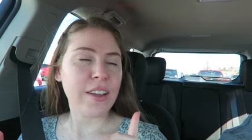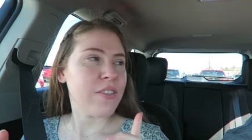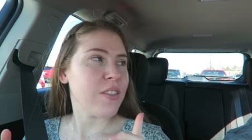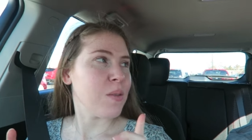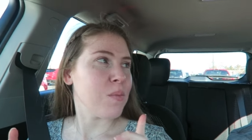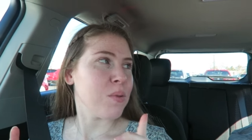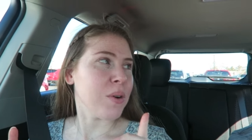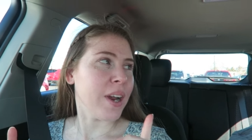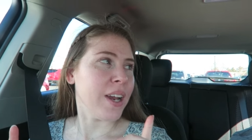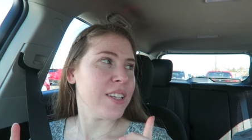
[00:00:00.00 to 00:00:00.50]
if
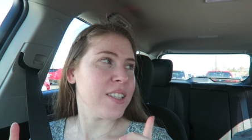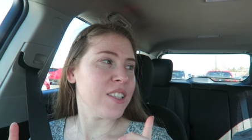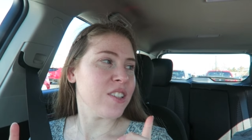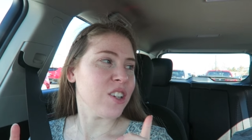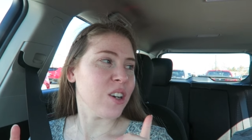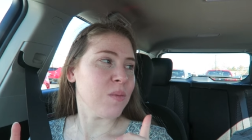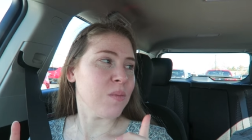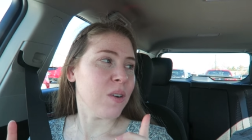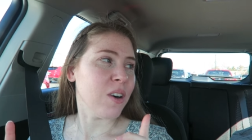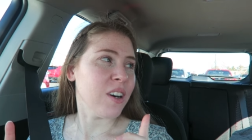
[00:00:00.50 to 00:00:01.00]
the
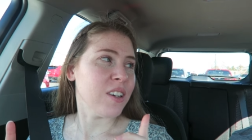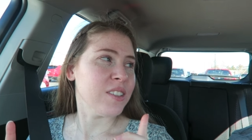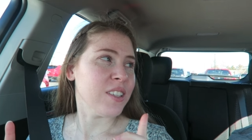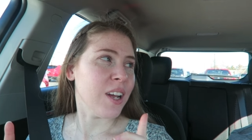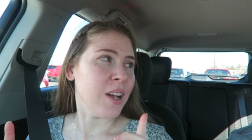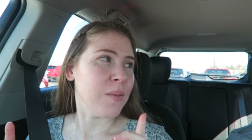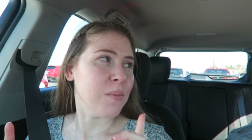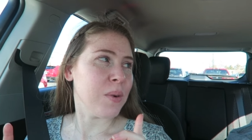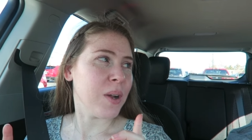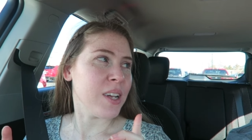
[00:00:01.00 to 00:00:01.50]
prices are marked
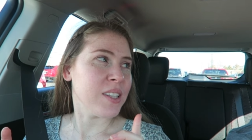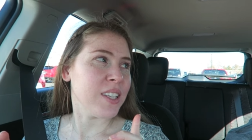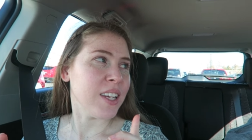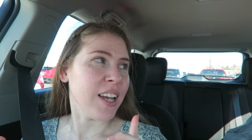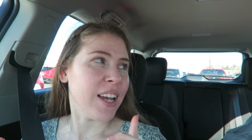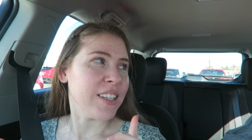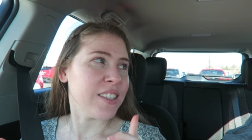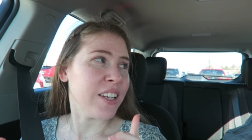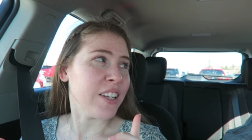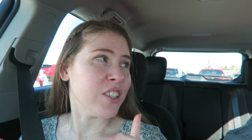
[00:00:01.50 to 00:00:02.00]
up because
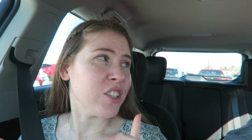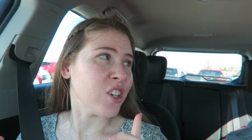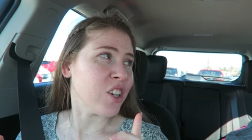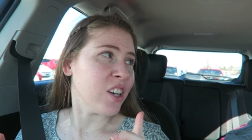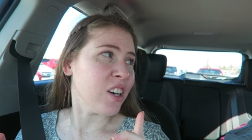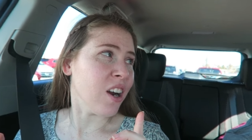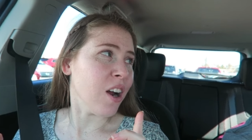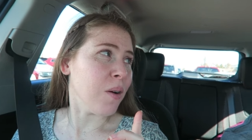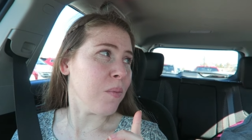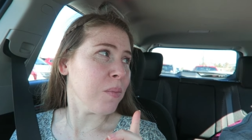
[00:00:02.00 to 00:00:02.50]
it has such
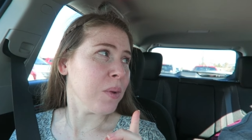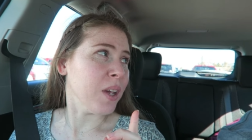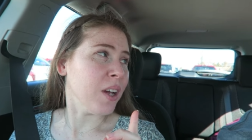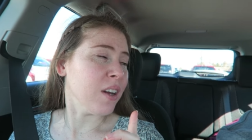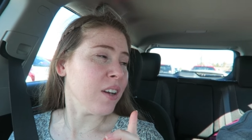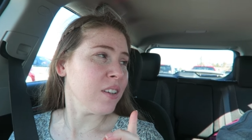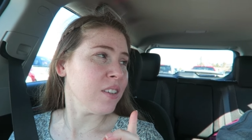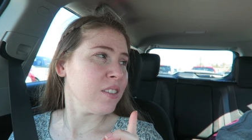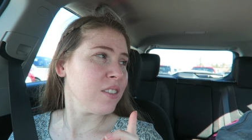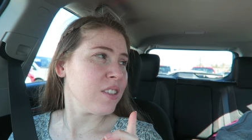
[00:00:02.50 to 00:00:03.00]
good
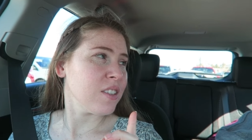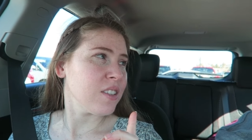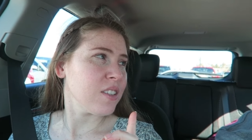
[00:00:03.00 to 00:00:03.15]
ambiance.